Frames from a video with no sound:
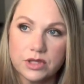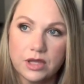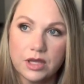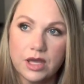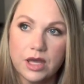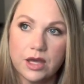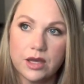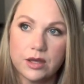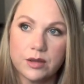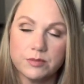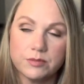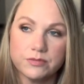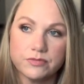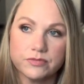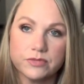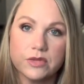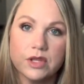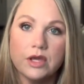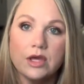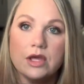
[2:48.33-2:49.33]

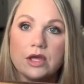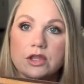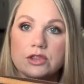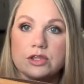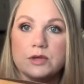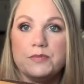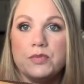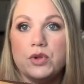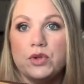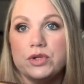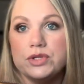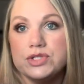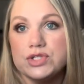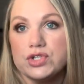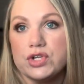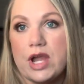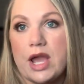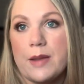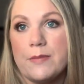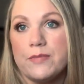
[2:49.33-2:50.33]
um, the pull
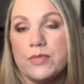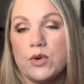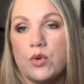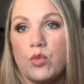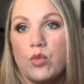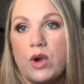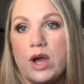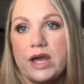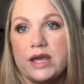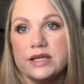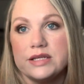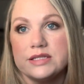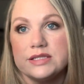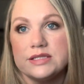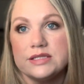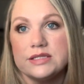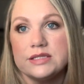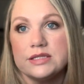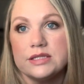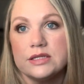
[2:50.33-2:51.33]
strap
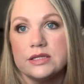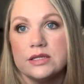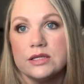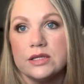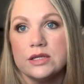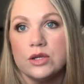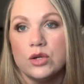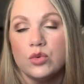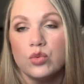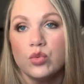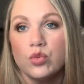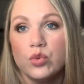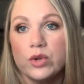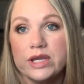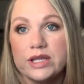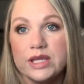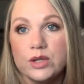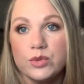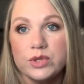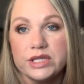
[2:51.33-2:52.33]
was
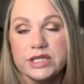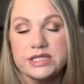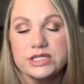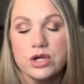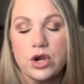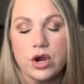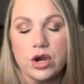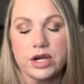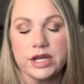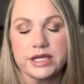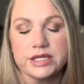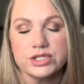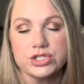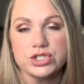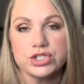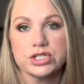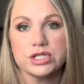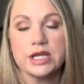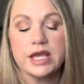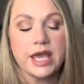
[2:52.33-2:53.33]
really, really
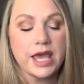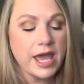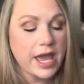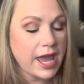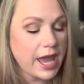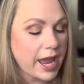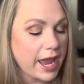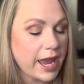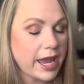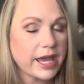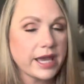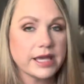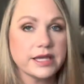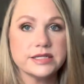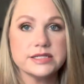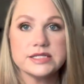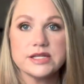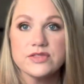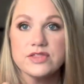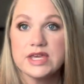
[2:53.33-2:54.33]
tarnished
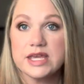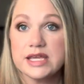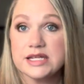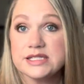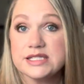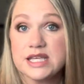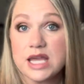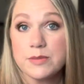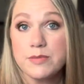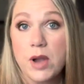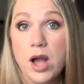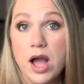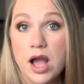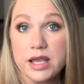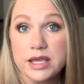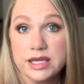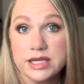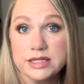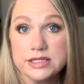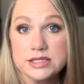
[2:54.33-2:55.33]
and the inside
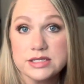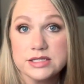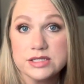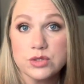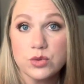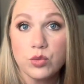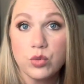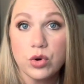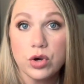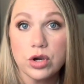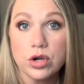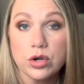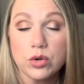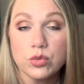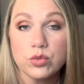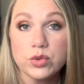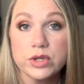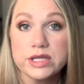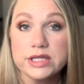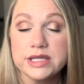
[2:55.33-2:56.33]
pockets were
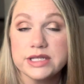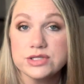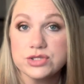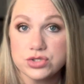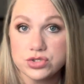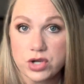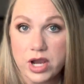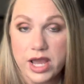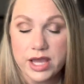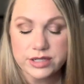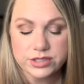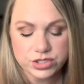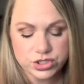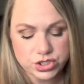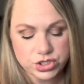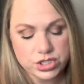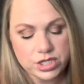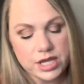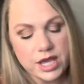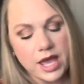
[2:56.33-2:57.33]
really
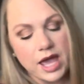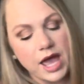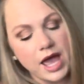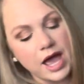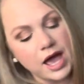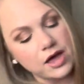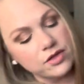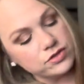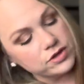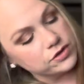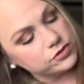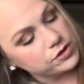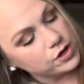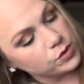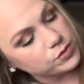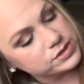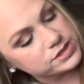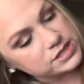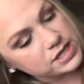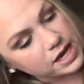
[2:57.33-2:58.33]
stretched. And then there
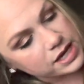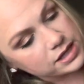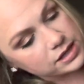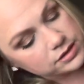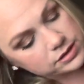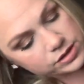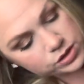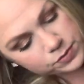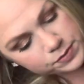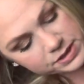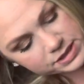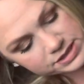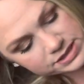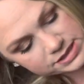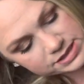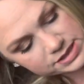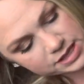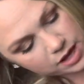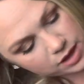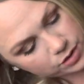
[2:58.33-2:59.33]
was like a little bit of
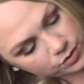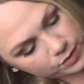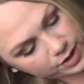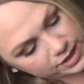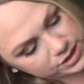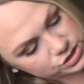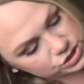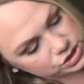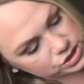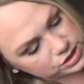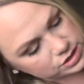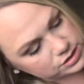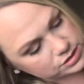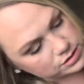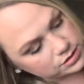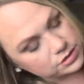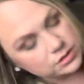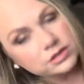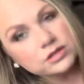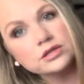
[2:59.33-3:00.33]

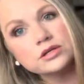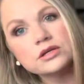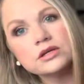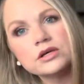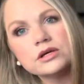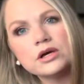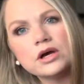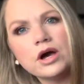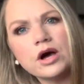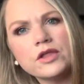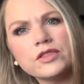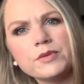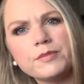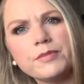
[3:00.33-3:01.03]
discoloration on the